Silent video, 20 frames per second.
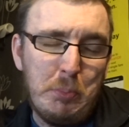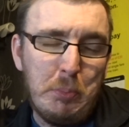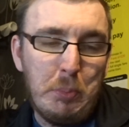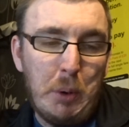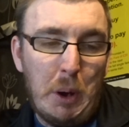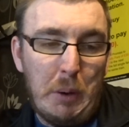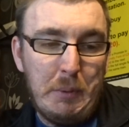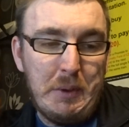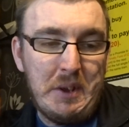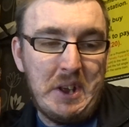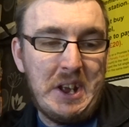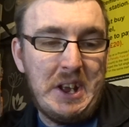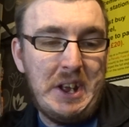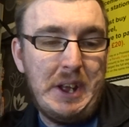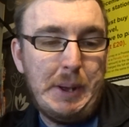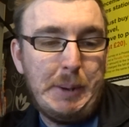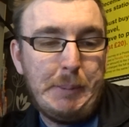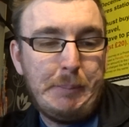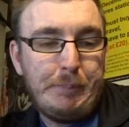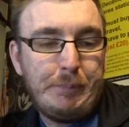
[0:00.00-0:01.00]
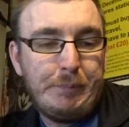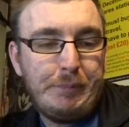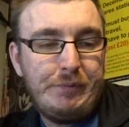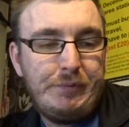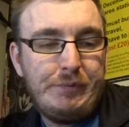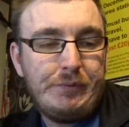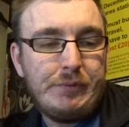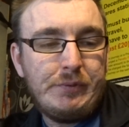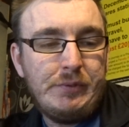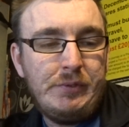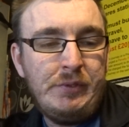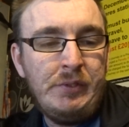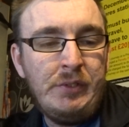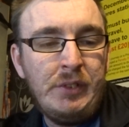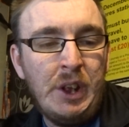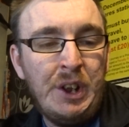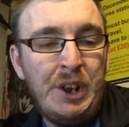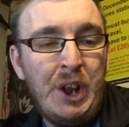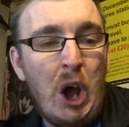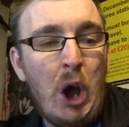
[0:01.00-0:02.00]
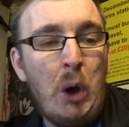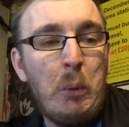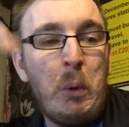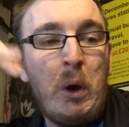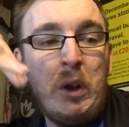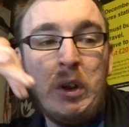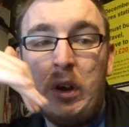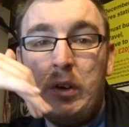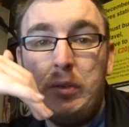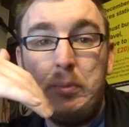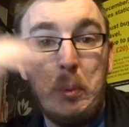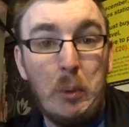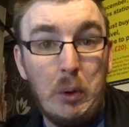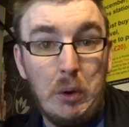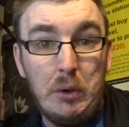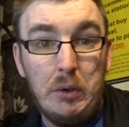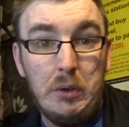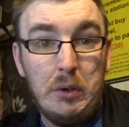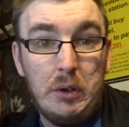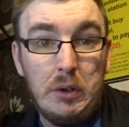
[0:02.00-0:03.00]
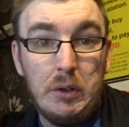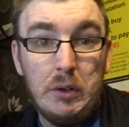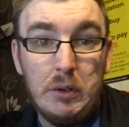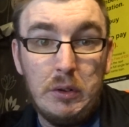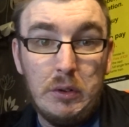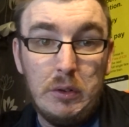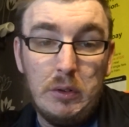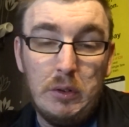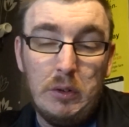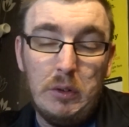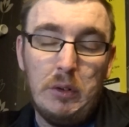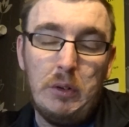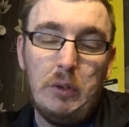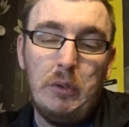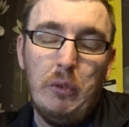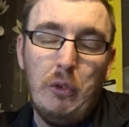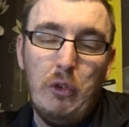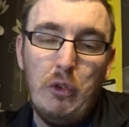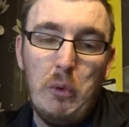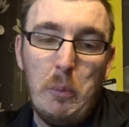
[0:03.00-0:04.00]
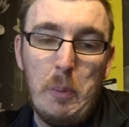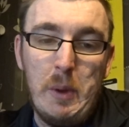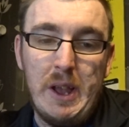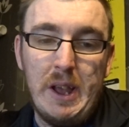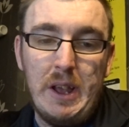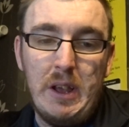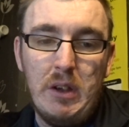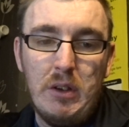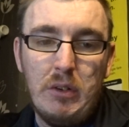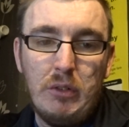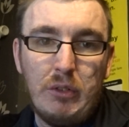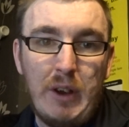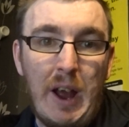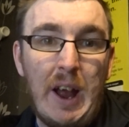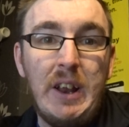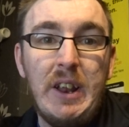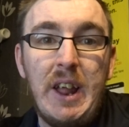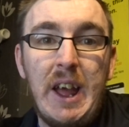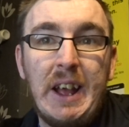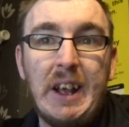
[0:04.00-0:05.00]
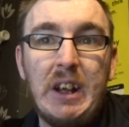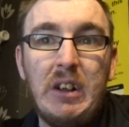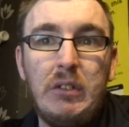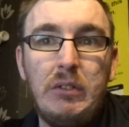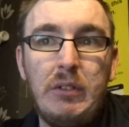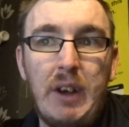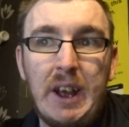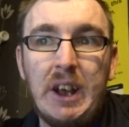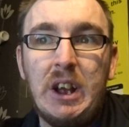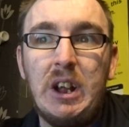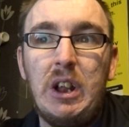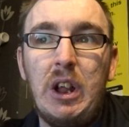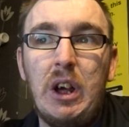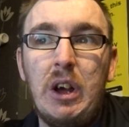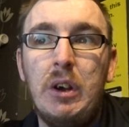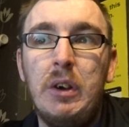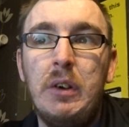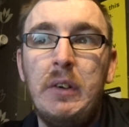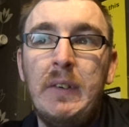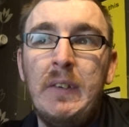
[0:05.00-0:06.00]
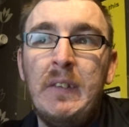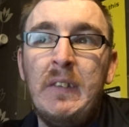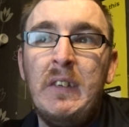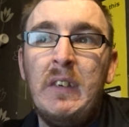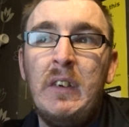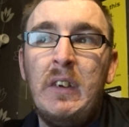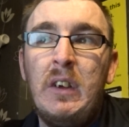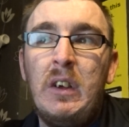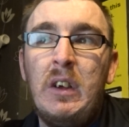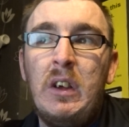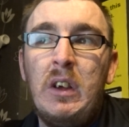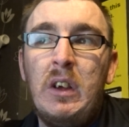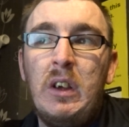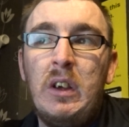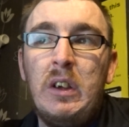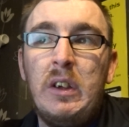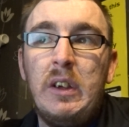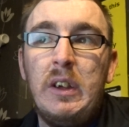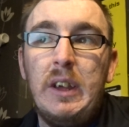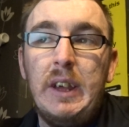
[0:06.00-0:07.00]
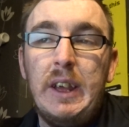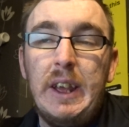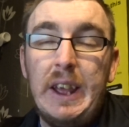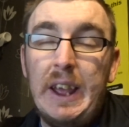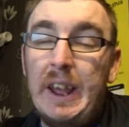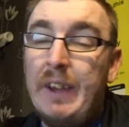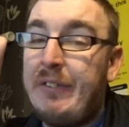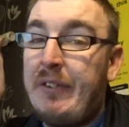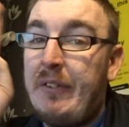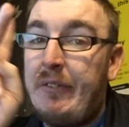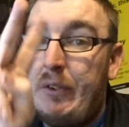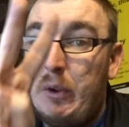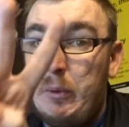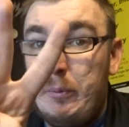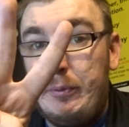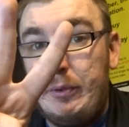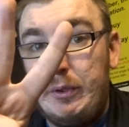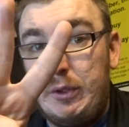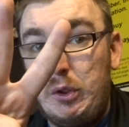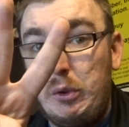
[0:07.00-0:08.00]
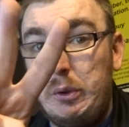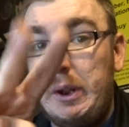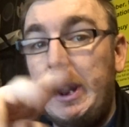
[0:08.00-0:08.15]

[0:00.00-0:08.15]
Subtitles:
probably not a one off, but will be quite regular if I film for 2